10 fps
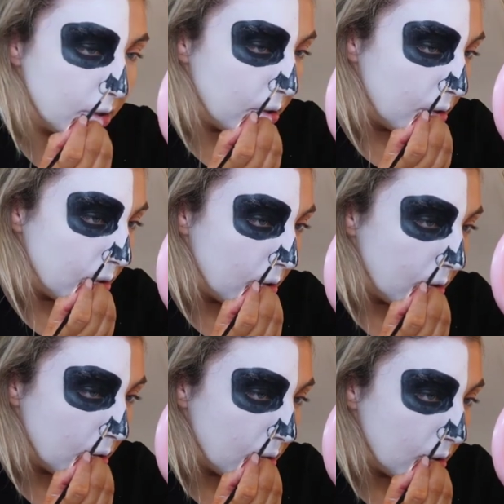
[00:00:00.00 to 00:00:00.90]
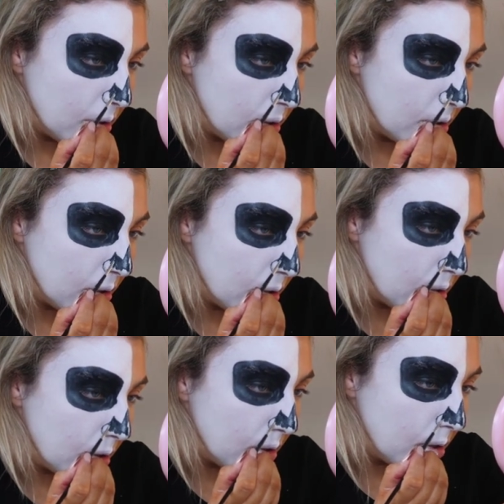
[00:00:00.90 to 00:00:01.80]
And then the same sort
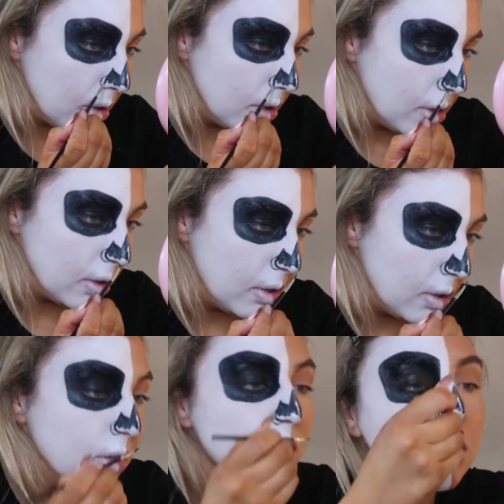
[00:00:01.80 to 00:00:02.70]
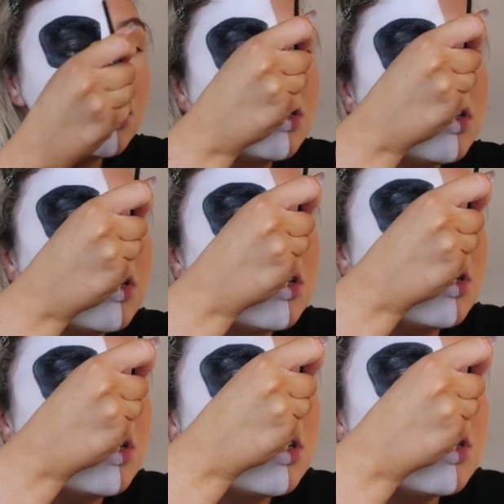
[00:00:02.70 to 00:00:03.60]
of thing, just filling it
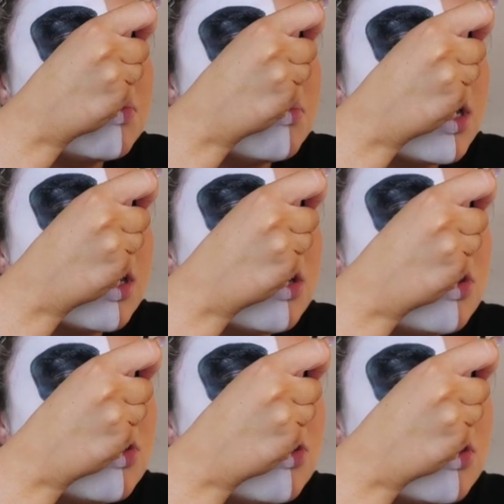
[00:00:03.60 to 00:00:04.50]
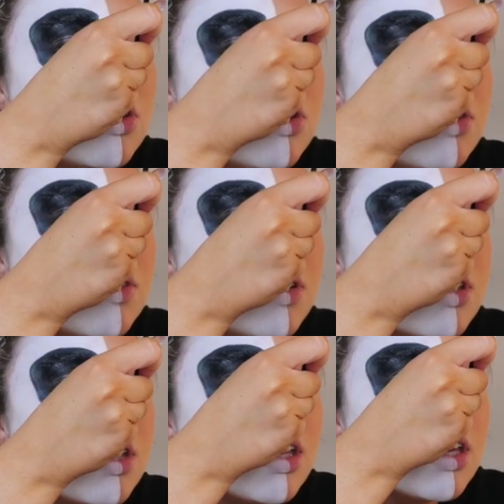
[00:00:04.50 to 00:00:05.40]
in. Just making sure you
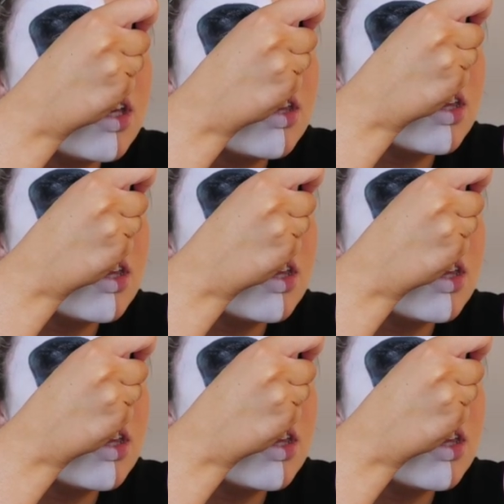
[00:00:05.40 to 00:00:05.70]
obviously keep